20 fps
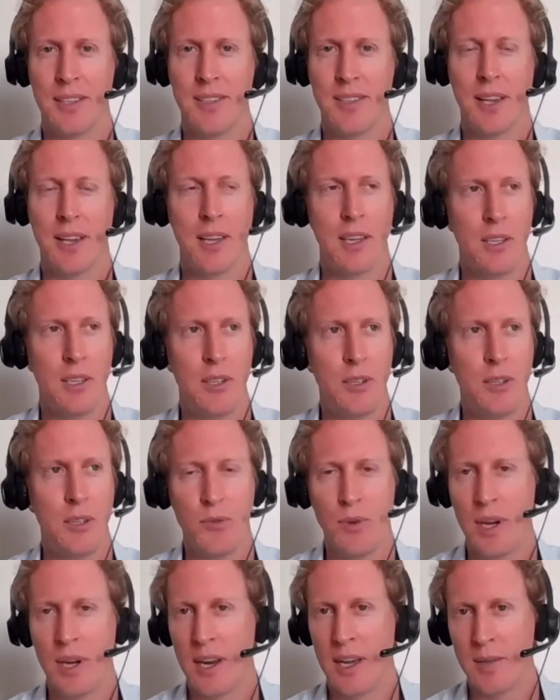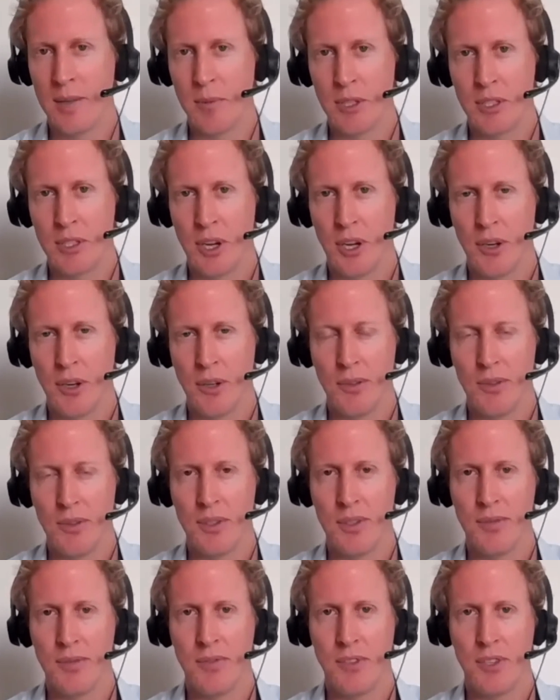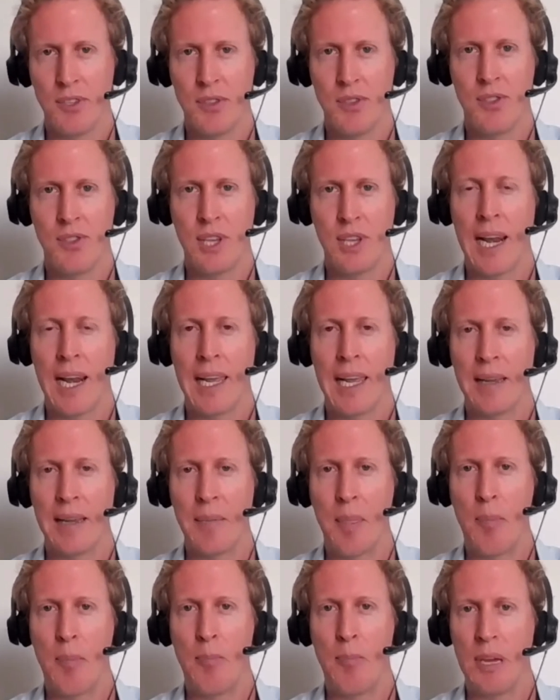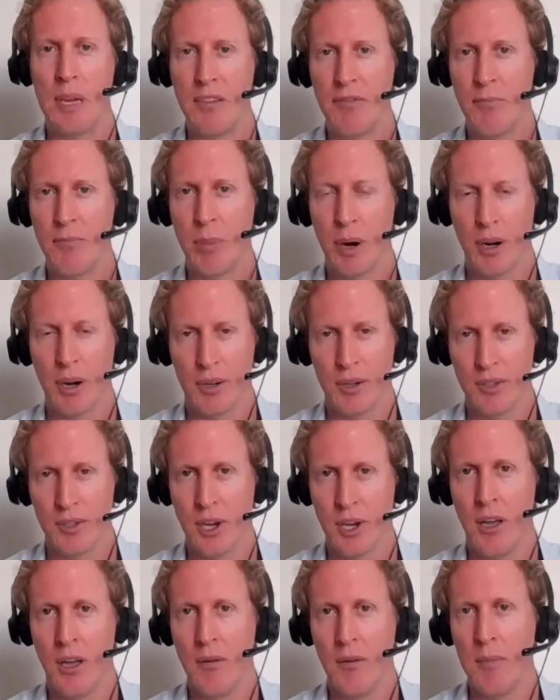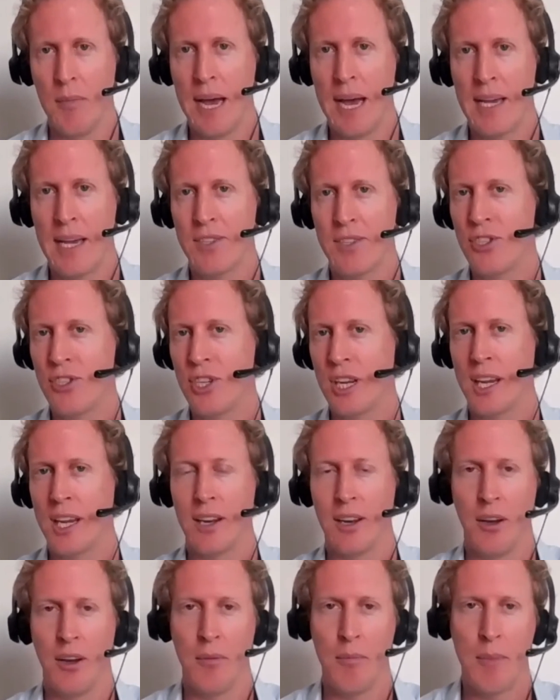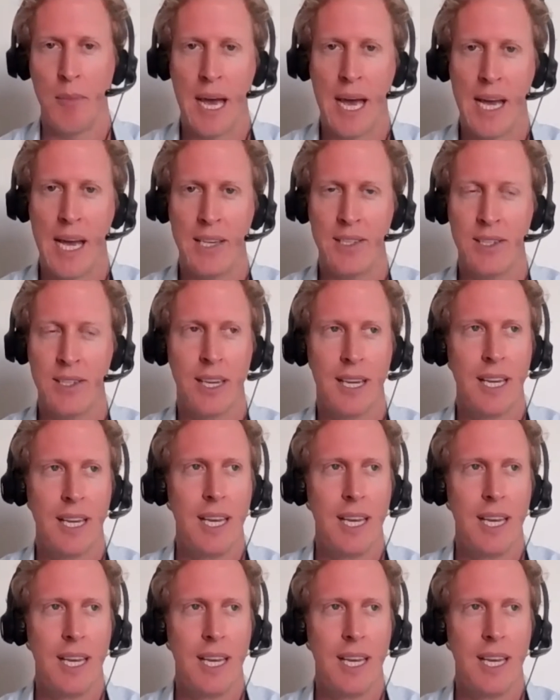It's like, you do realize McDonald's is just selling beef burgers en masse, chicken en masse.